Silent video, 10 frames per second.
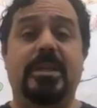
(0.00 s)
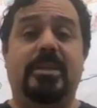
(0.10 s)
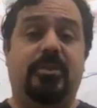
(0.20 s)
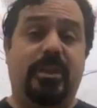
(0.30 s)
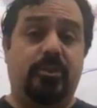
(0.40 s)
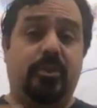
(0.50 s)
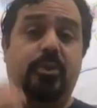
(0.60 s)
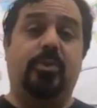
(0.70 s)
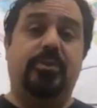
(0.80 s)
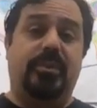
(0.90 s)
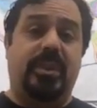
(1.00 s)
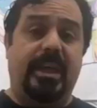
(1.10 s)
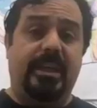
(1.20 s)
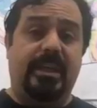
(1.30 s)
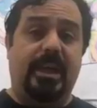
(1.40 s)
So these are tools
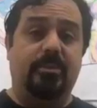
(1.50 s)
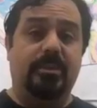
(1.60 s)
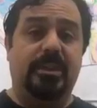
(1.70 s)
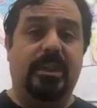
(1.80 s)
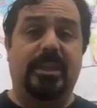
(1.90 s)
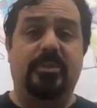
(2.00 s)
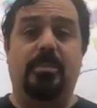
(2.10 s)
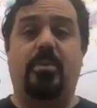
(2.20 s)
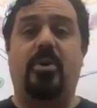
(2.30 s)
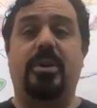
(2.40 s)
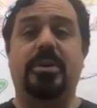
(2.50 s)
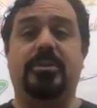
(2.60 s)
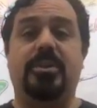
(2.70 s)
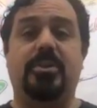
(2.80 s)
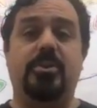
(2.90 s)
that I would like to impart
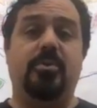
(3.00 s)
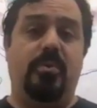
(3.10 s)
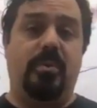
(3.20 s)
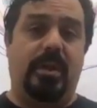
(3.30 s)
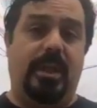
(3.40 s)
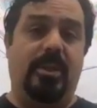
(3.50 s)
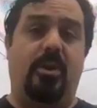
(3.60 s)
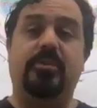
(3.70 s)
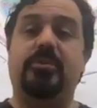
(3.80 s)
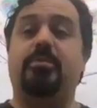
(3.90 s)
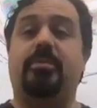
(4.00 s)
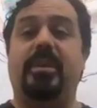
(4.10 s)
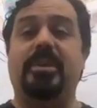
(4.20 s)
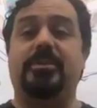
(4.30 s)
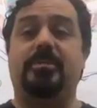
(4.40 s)
to you and also
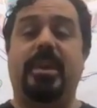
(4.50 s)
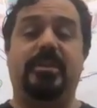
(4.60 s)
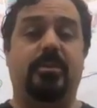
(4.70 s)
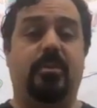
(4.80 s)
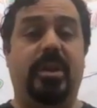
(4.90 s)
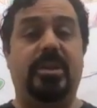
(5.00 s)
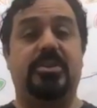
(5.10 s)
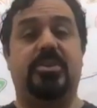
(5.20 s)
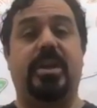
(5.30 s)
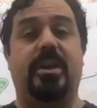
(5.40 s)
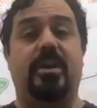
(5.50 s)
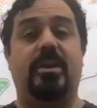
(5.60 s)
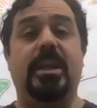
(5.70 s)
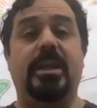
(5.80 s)
provide a space that we can share